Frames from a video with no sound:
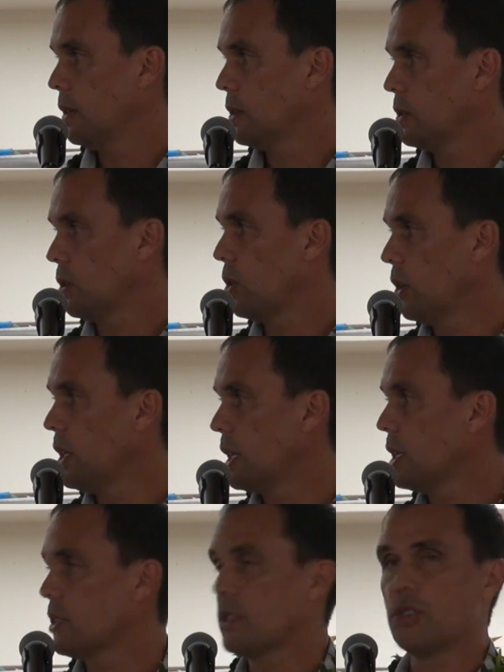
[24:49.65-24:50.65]
So
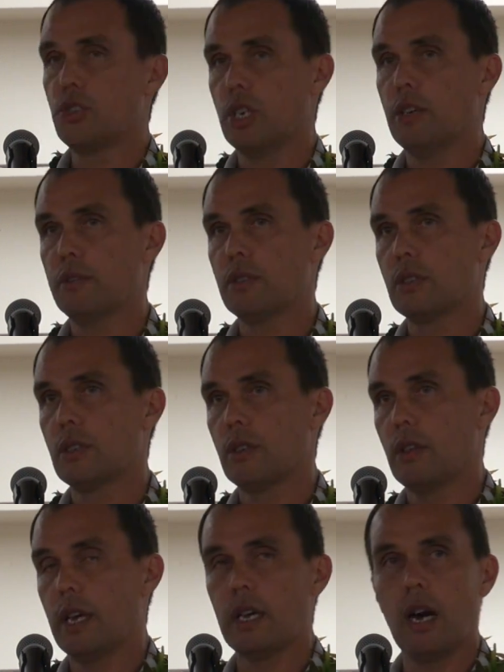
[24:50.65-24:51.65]
Konohiki is the
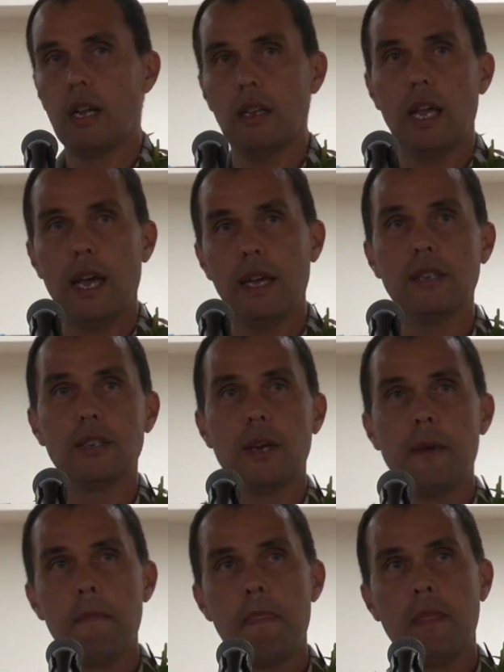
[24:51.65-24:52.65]
chiefs. They got land
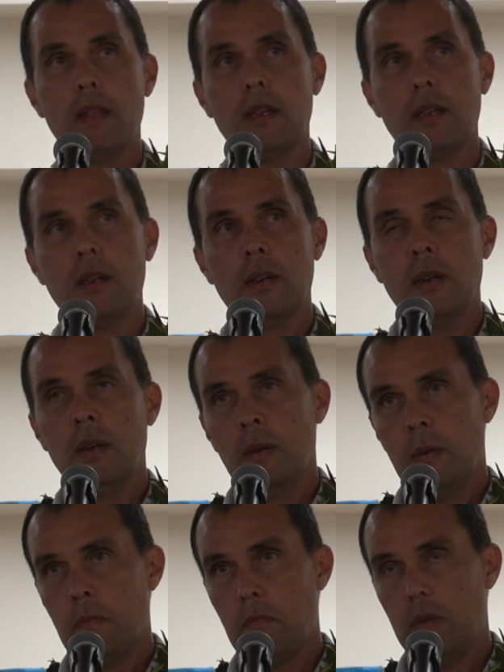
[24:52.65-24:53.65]

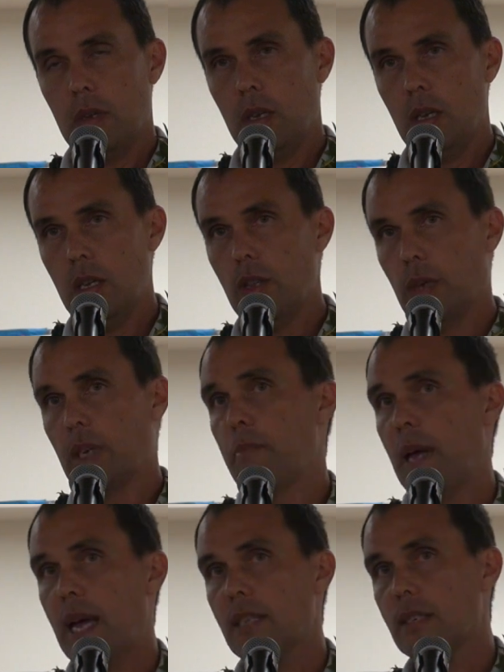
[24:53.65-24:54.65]
in their
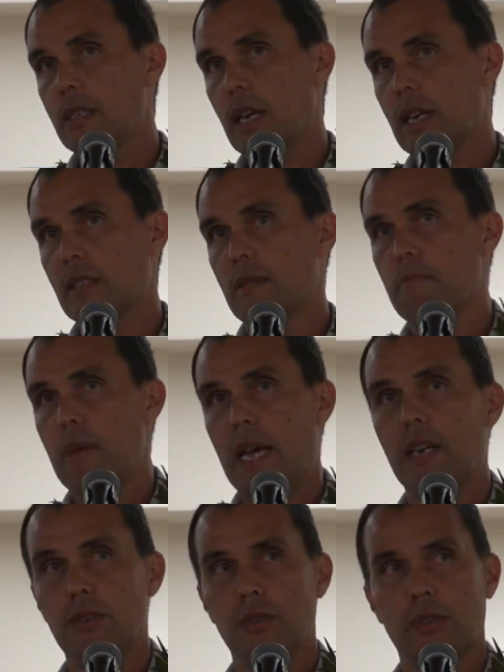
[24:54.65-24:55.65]
capacity as the
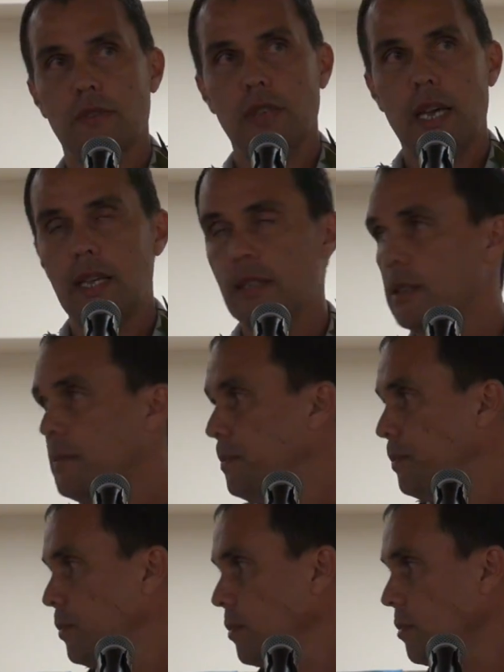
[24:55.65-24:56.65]
managers of land.
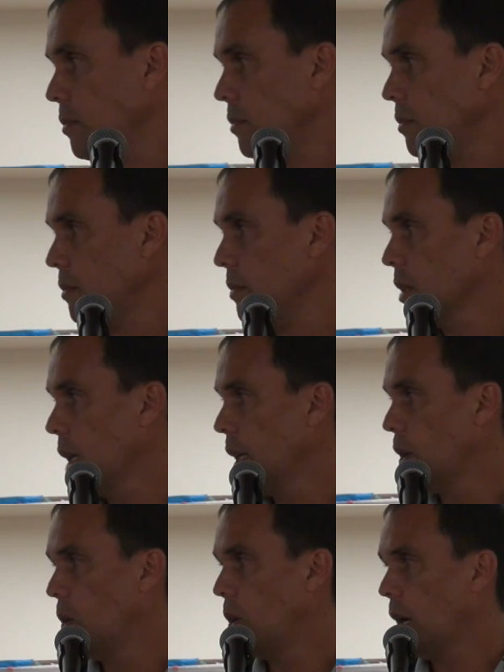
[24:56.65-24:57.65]

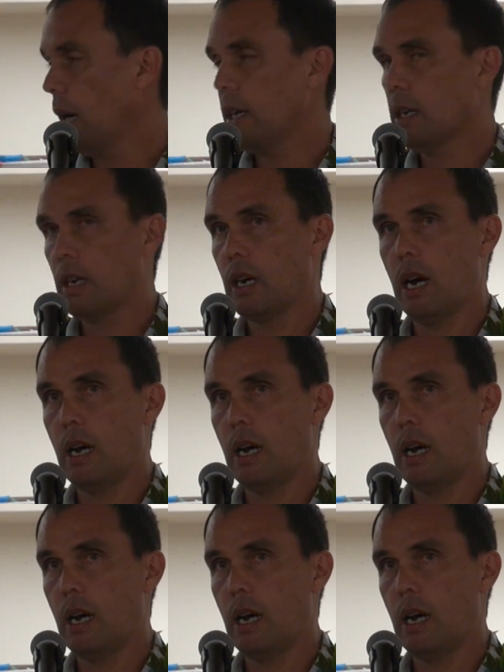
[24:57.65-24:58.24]
And Ho'aina